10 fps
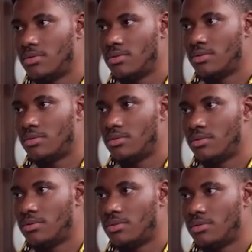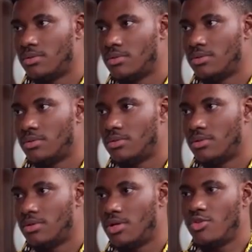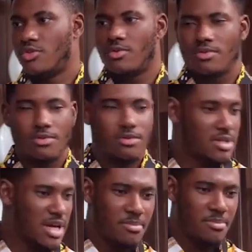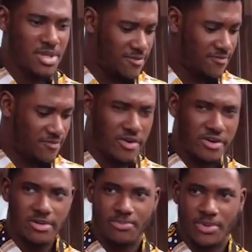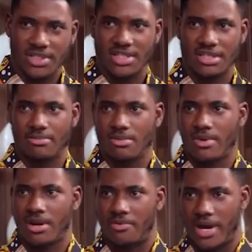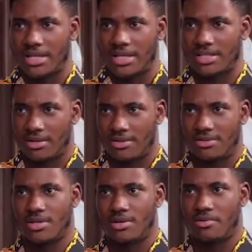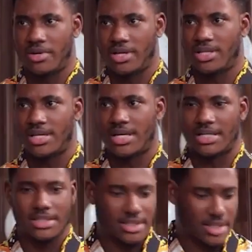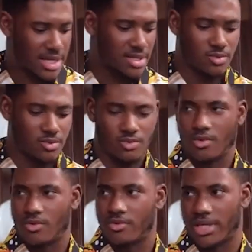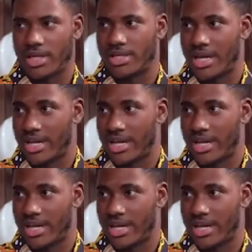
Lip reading: angry? But I guess that's how rich kids behave. I tried to explain the importance of the meeting and mentioned